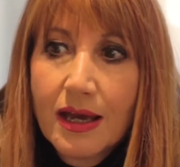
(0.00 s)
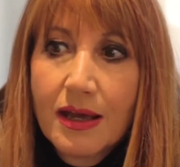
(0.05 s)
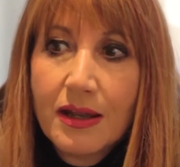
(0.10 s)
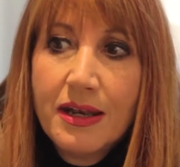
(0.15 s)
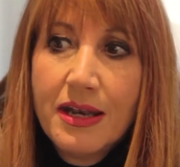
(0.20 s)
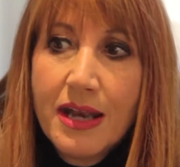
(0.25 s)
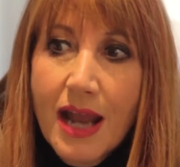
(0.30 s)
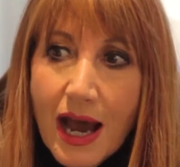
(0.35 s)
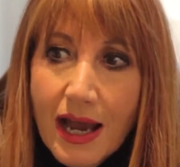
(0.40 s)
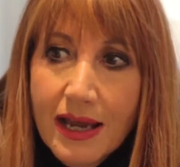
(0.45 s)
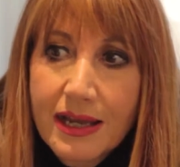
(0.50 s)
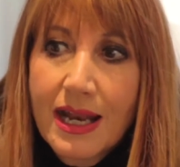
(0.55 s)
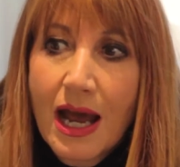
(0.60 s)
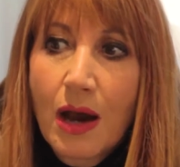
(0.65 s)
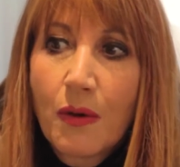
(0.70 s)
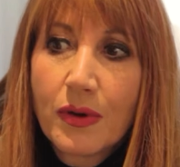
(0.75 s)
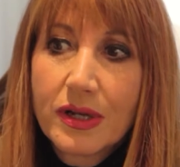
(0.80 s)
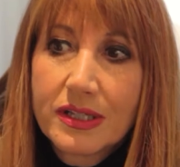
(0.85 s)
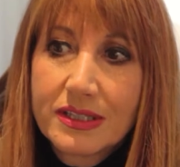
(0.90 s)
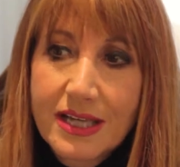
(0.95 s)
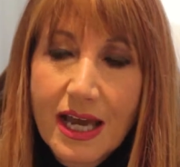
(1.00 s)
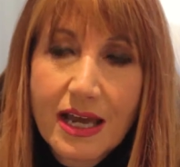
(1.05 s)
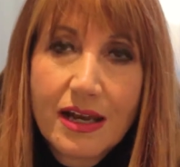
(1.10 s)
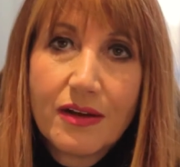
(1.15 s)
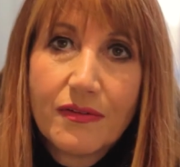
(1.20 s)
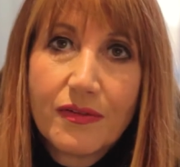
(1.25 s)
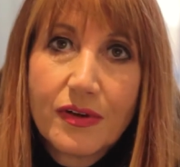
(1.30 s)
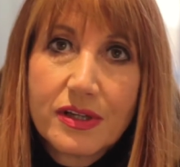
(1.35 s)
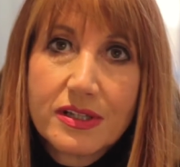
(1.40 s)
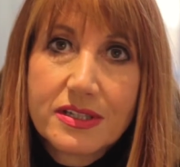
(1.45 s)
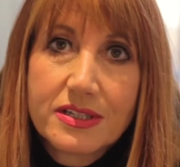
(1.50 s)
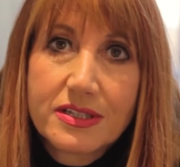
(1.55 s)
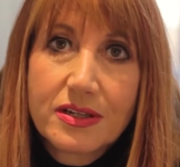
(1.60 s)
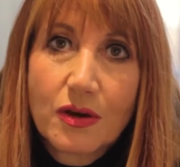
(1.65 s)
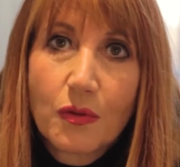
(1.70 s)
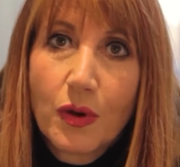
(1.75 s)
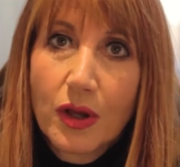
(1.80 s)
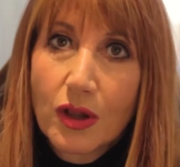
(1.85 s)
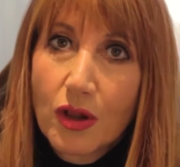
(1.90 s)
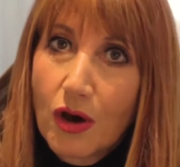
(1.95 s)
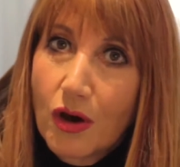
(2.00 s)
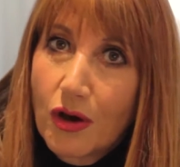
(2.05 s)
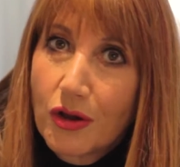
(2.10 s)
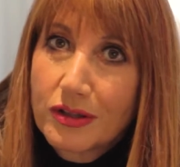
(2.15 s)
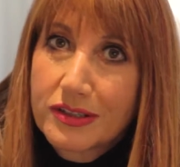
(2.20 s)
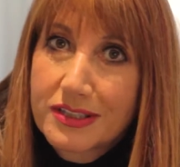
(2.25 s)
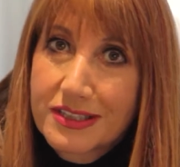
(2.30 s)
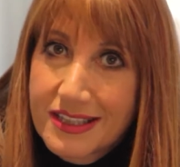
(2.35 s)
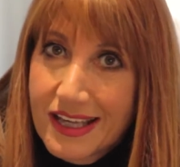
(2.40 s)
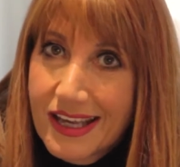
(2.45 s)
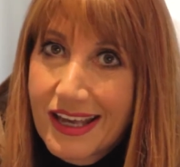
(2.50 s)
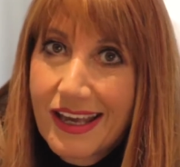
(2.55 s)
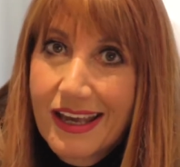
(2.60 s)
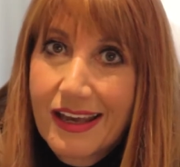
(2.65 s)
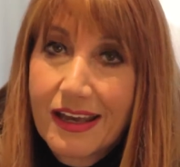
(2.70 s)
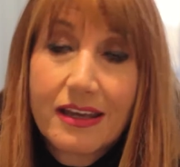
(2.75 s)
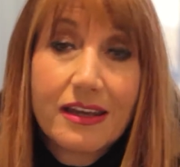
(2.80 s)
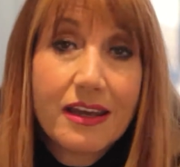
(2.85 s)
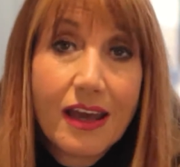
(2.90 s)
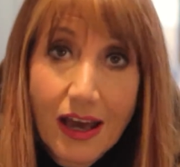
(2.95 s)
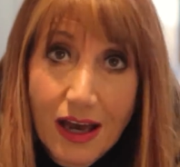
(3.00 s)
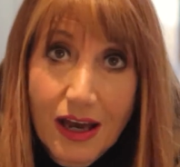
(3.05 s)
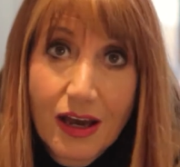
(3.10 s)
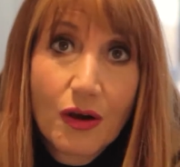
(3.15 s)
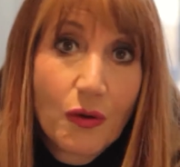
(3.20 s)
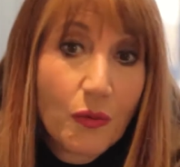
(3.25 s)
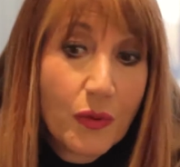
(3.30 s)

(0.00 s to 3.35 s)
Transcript: 9 out of 10 of us will all say, yeah,